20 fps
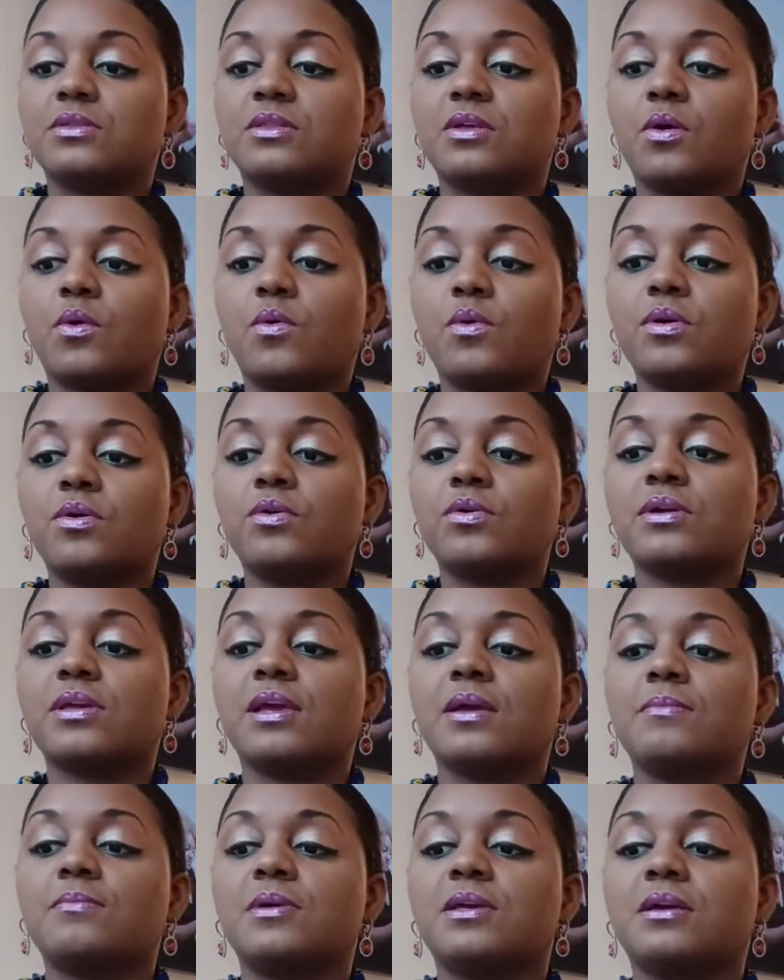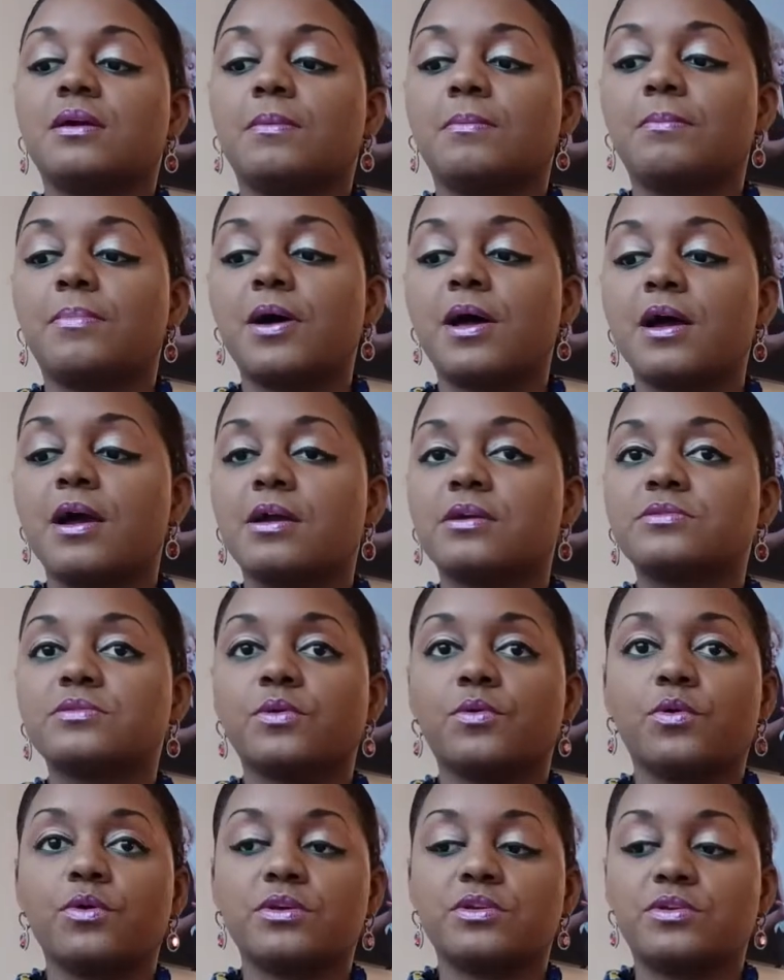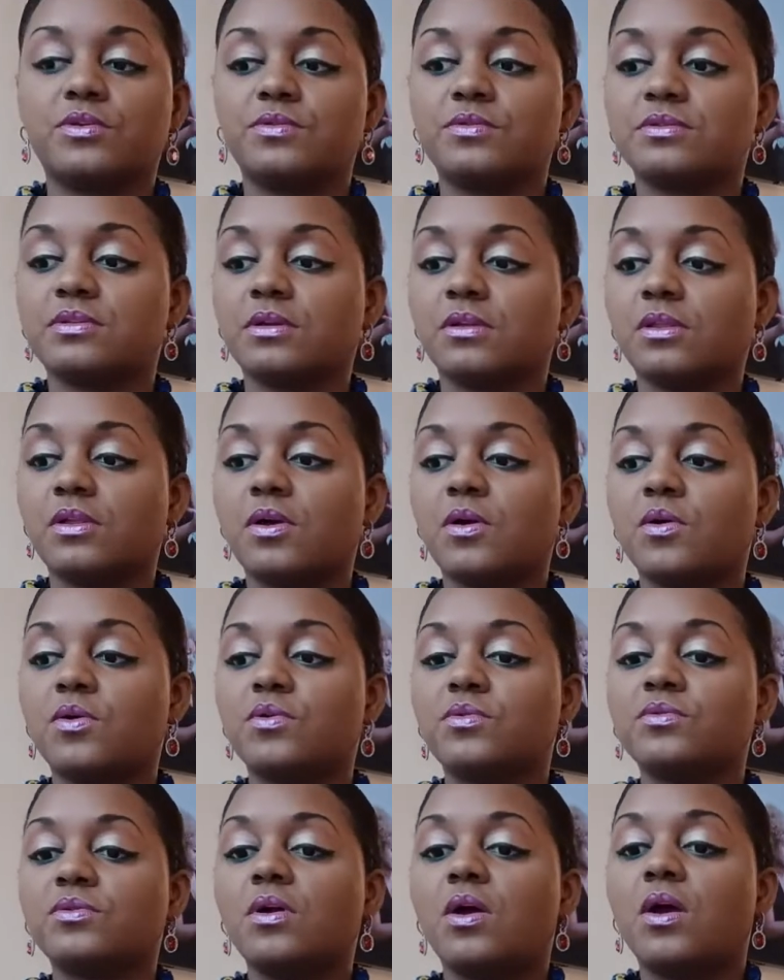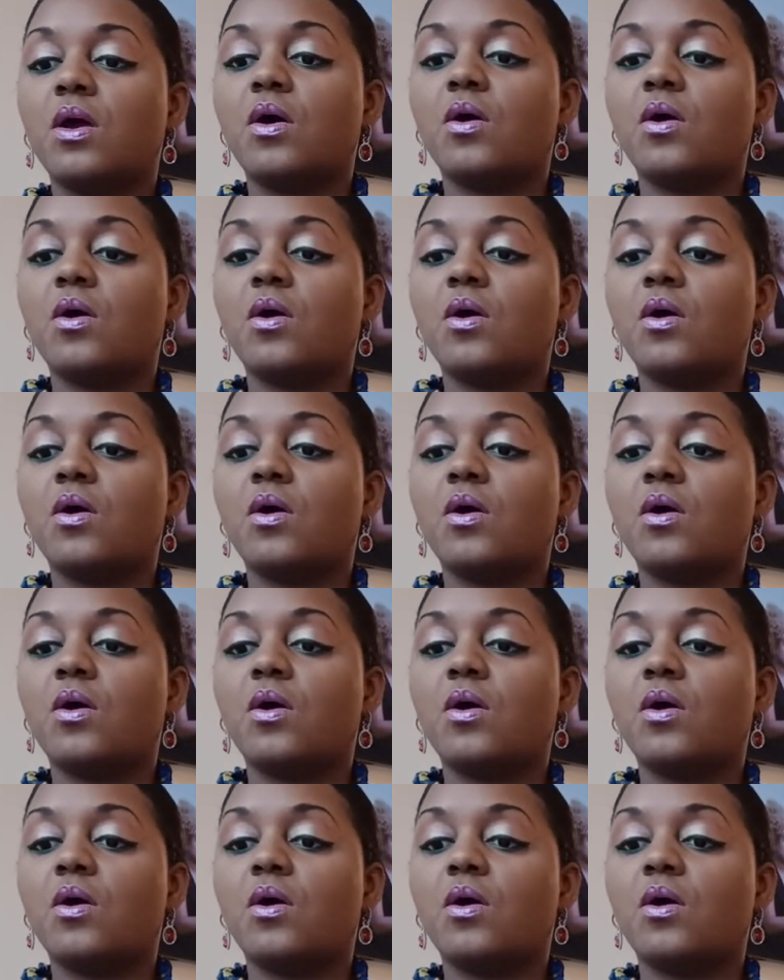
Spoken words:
The oil can be combined or used alone.